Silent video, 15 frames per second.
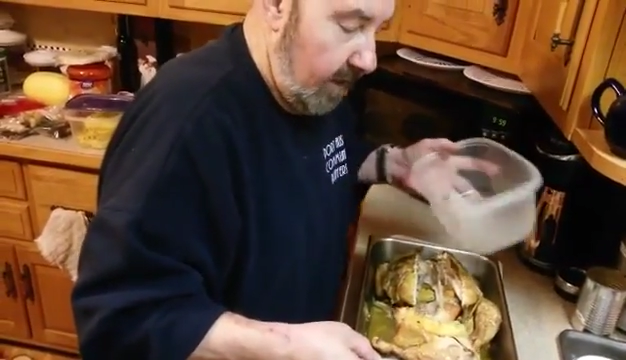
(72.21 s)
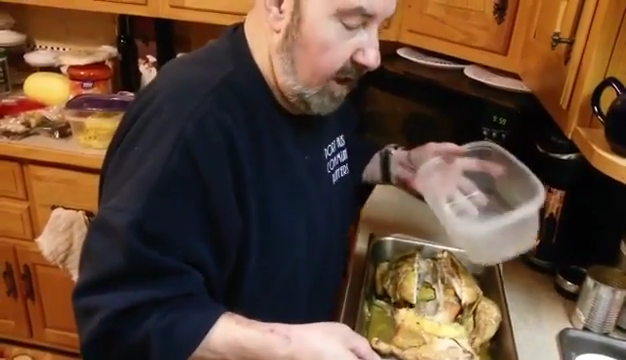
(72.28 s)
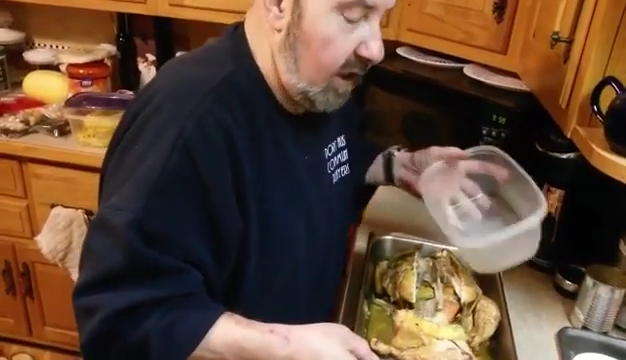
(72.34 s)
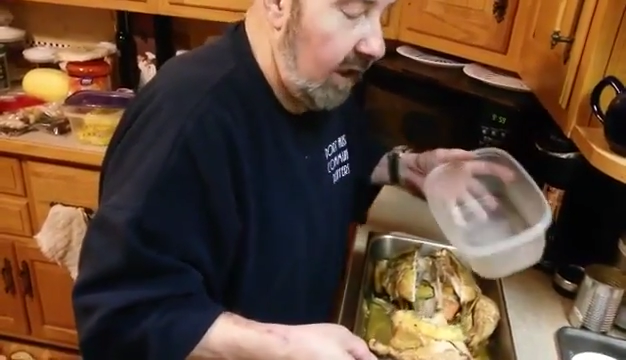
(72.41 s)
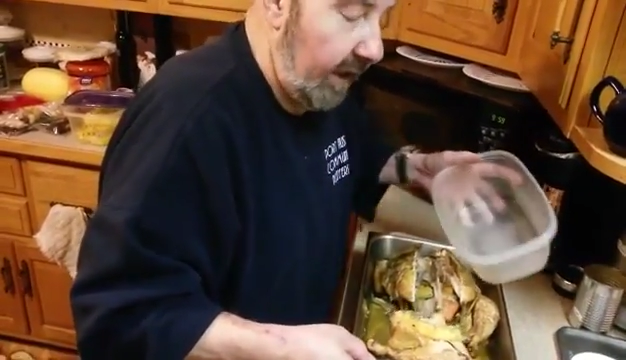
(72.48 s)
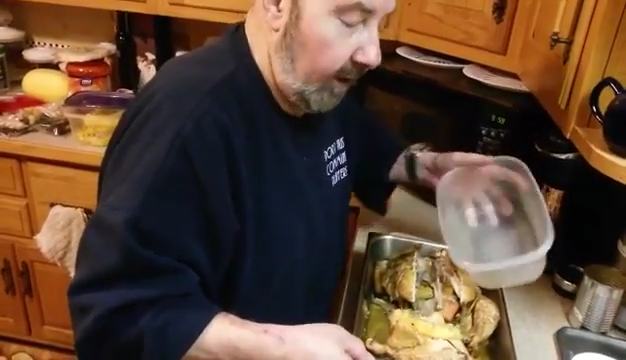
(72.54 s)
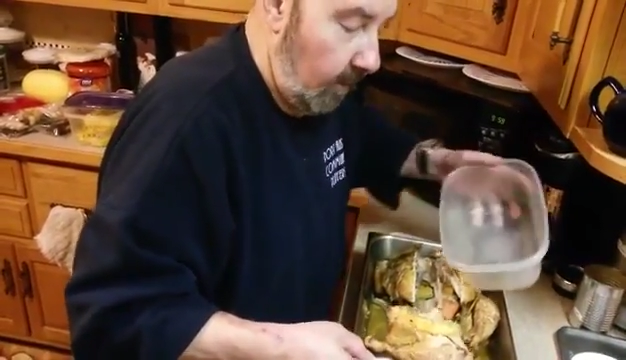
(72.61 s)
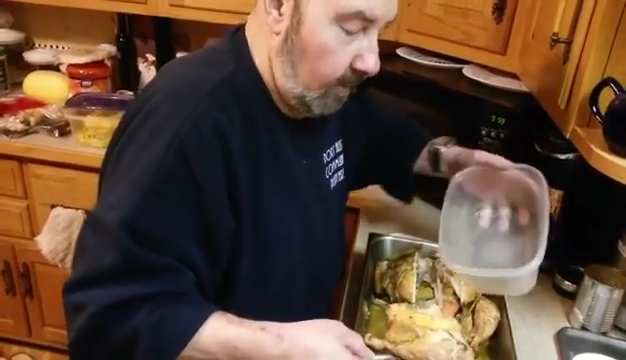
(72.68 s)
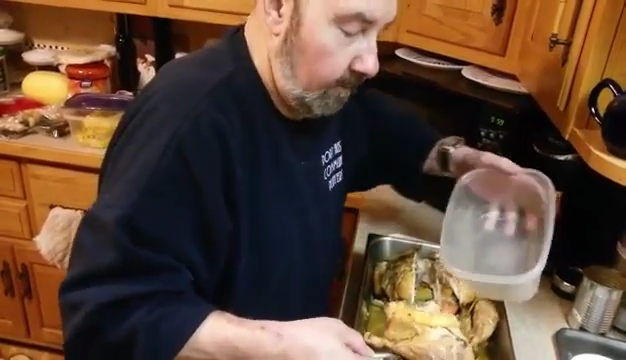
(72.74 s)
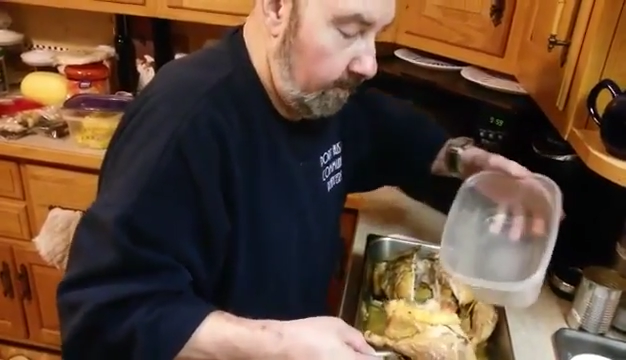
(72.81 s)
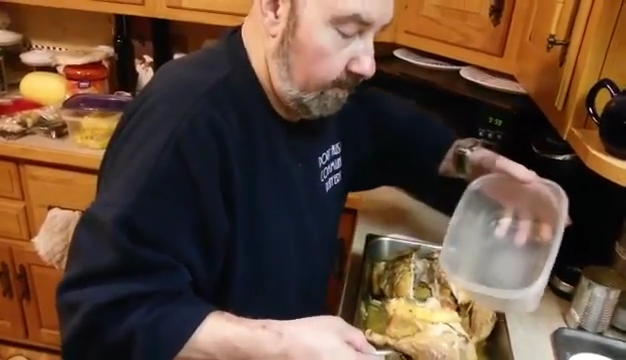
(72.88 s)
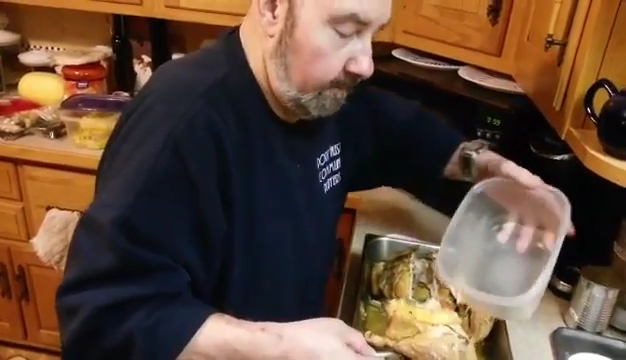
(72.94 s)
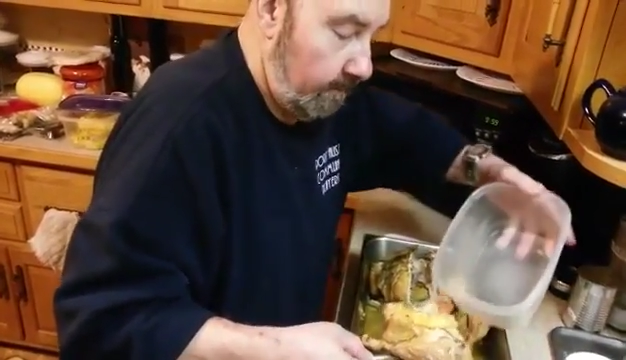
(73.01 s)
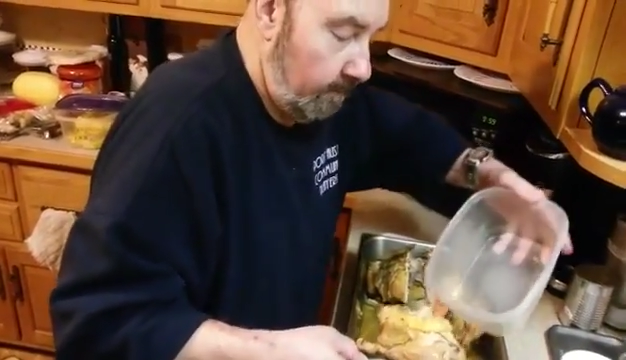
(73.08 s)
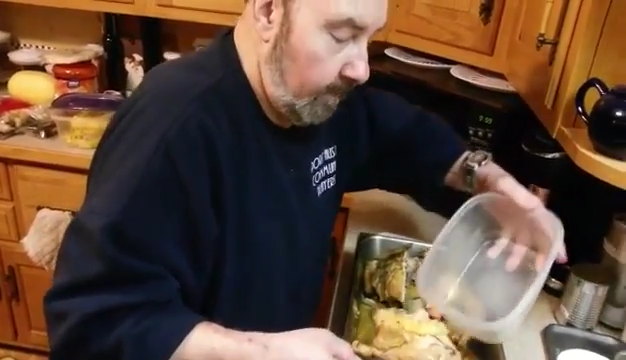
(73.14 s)
clear.
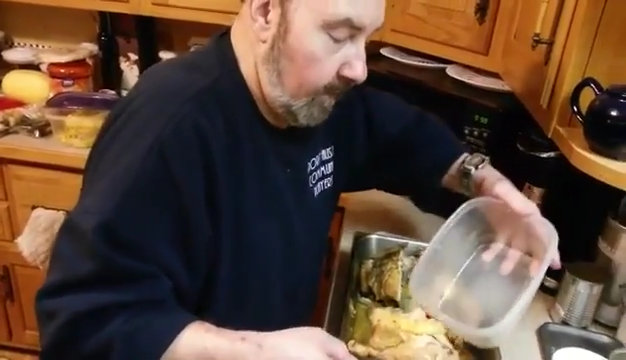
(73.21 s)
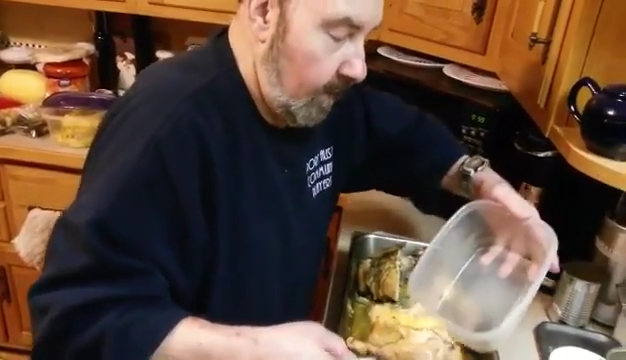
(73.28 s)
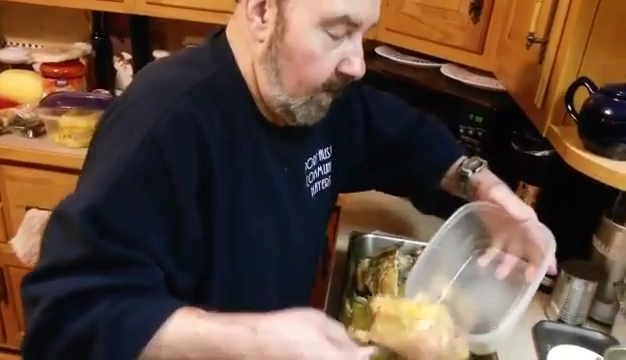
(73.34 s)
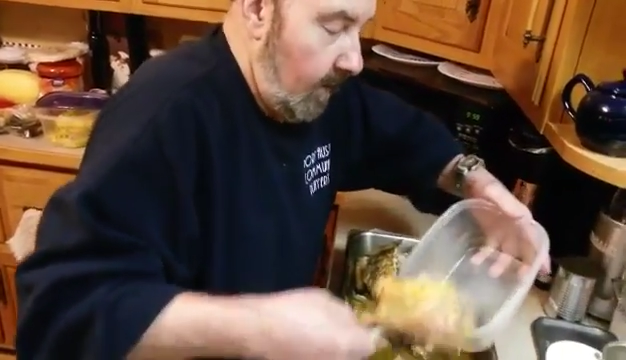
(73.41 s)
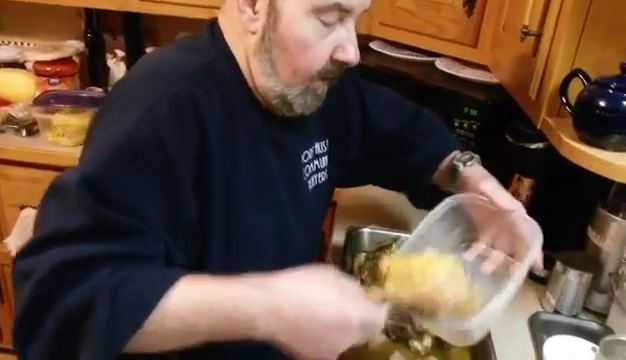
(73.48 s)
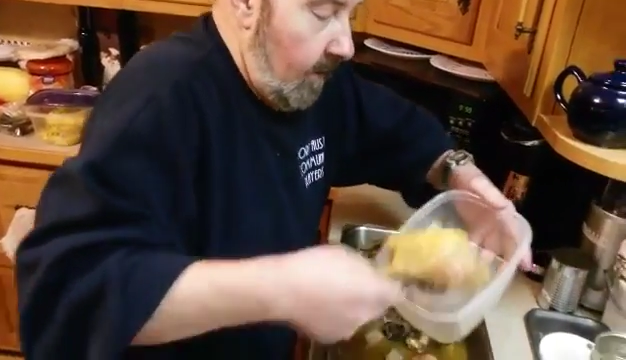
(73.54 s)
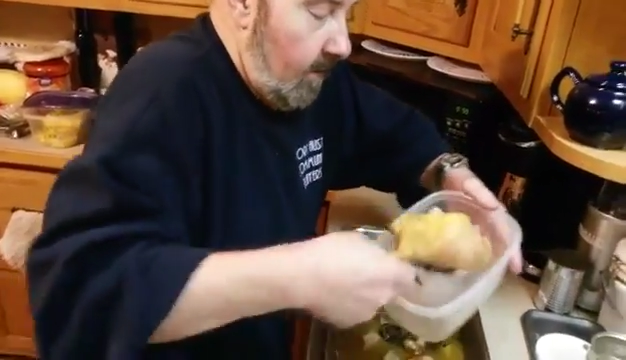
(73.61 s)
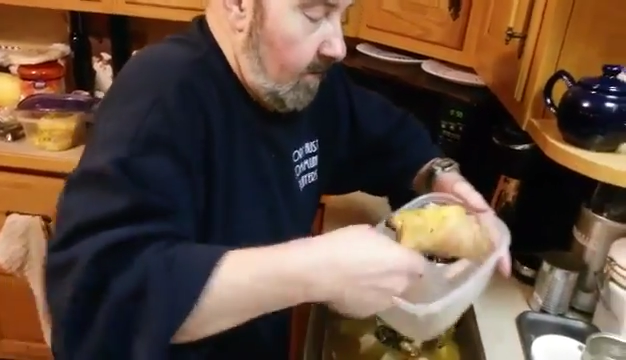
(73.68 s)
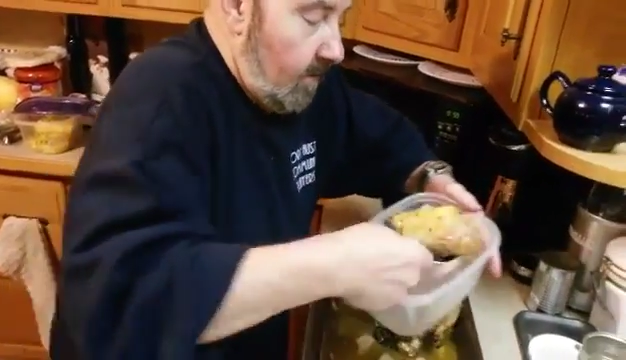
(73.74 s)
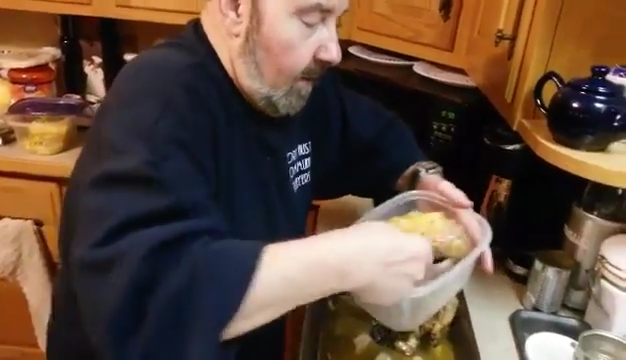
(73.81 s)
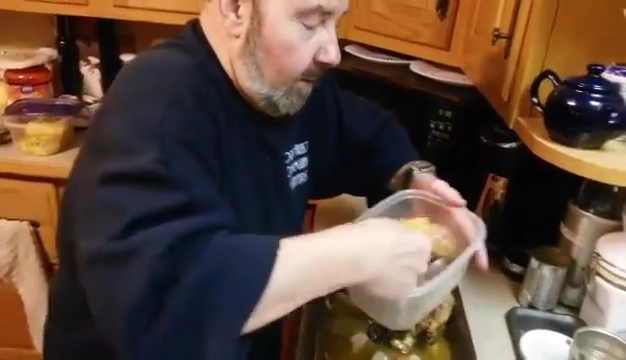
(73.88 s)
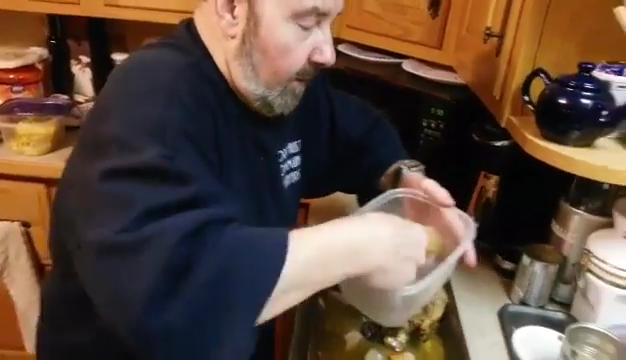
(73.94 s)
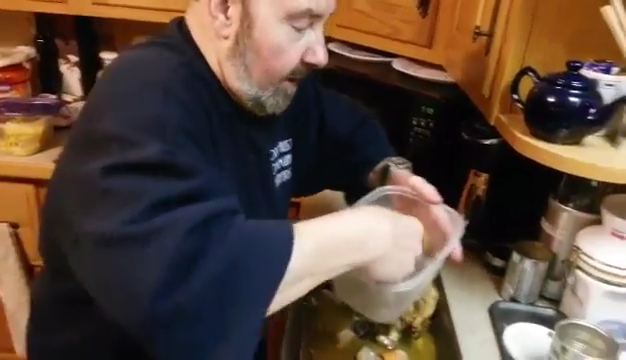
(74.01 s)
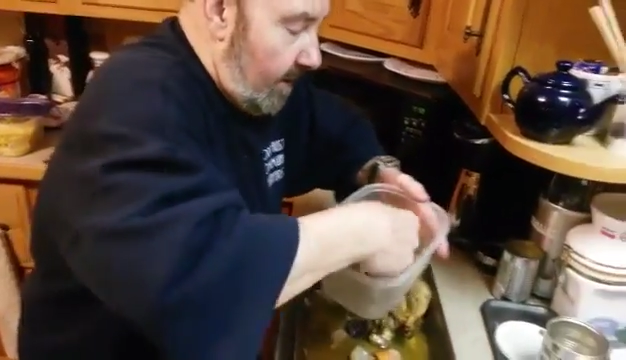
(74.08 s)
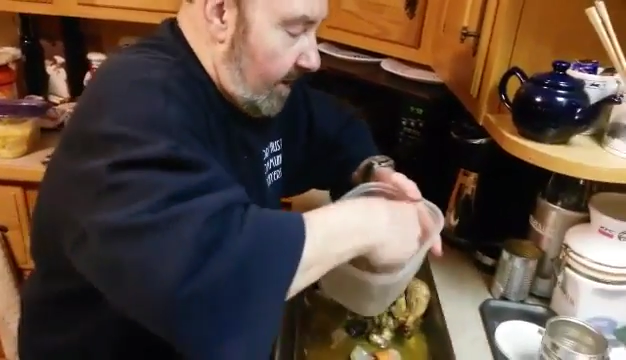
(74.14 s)
So
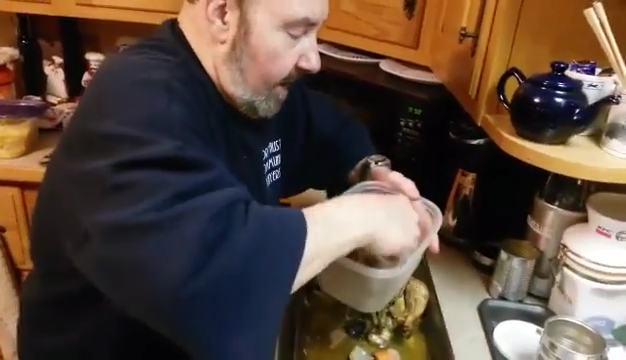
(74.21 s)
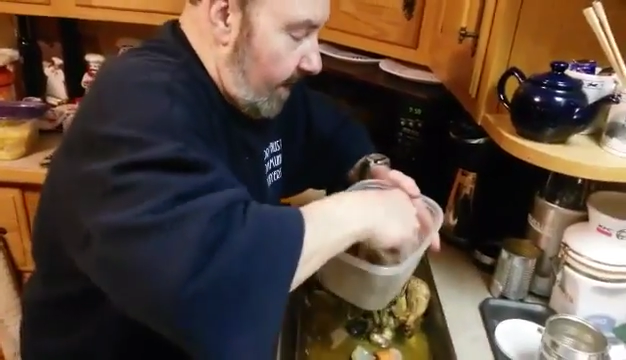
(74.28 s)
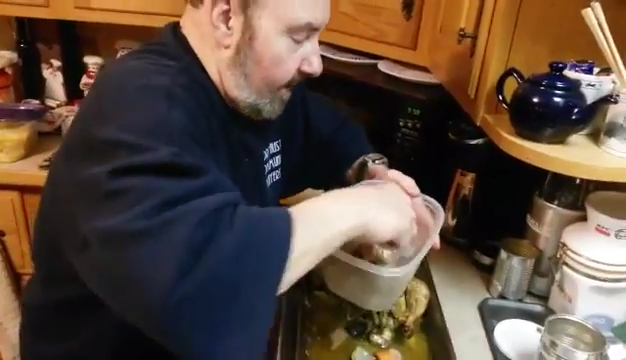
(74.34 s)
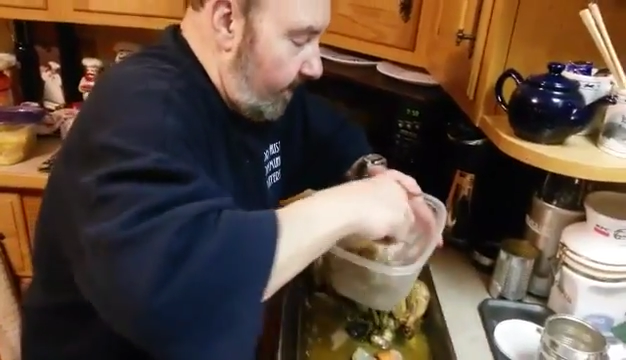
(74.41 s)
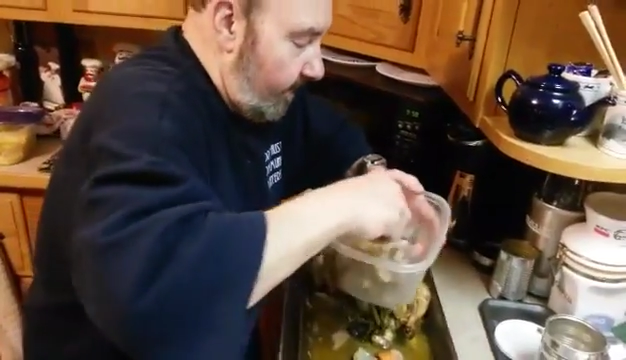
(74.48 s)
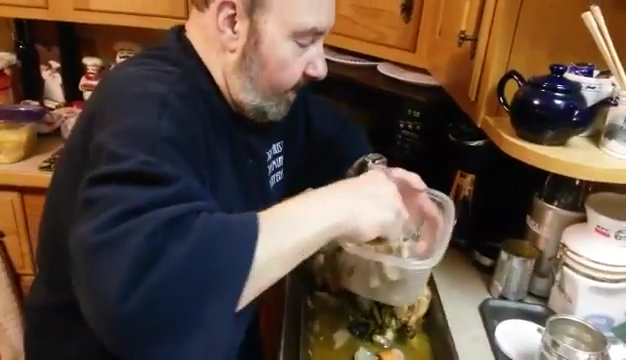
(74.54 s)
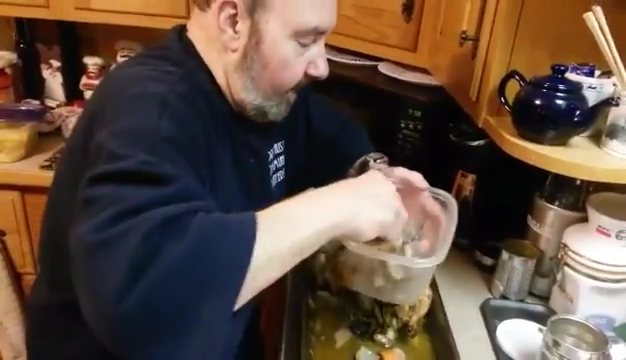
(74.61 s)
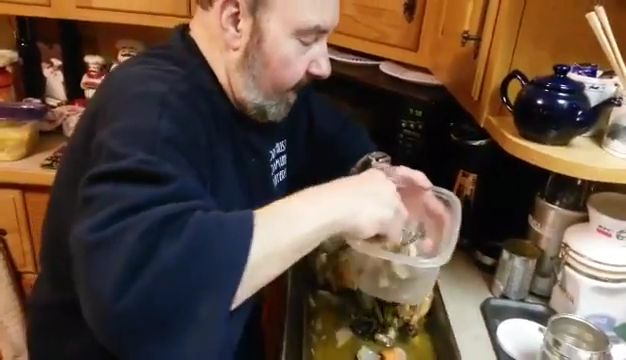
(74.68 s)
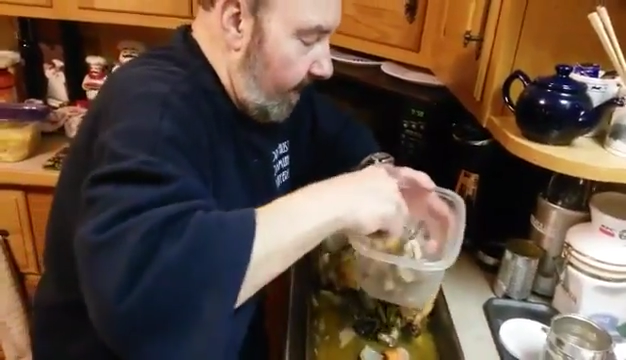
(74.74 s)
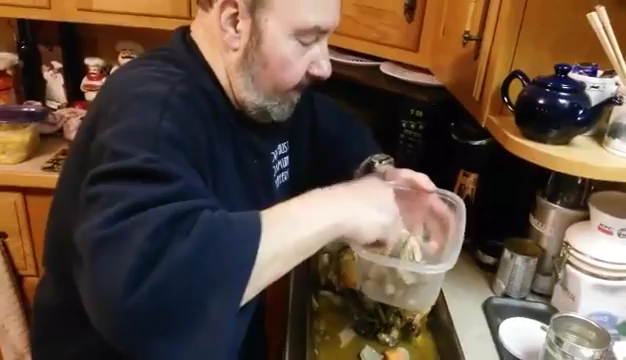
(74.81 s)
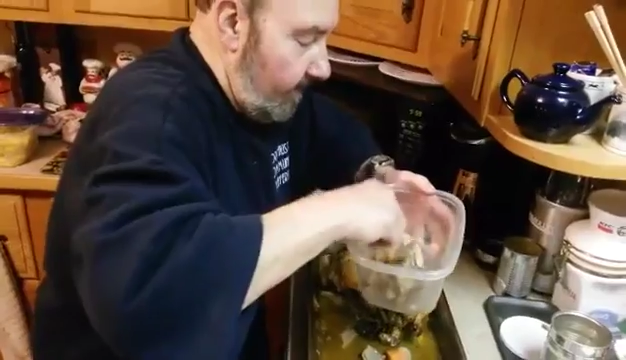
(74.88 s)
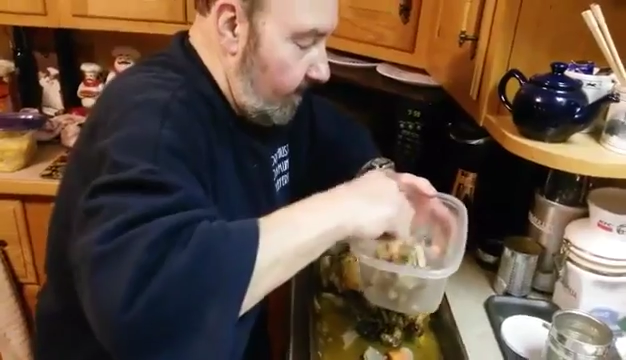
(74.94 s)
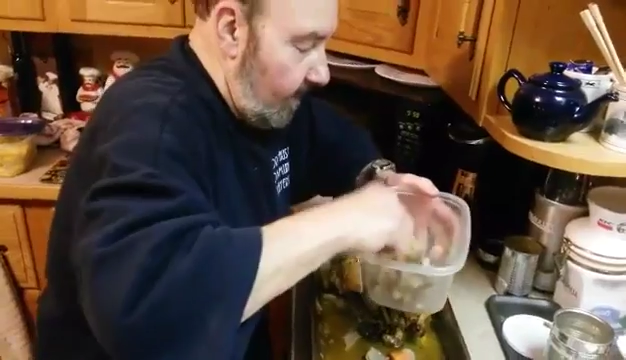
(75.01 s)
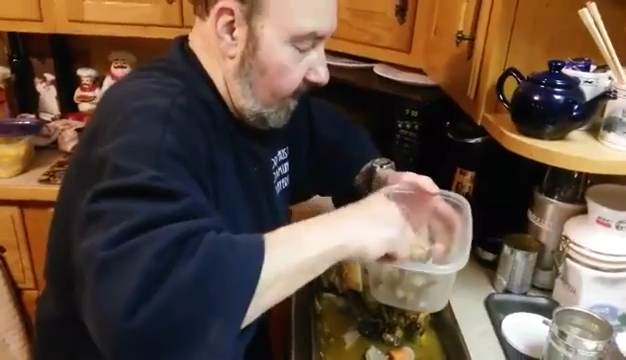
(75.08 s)
I'm going to take that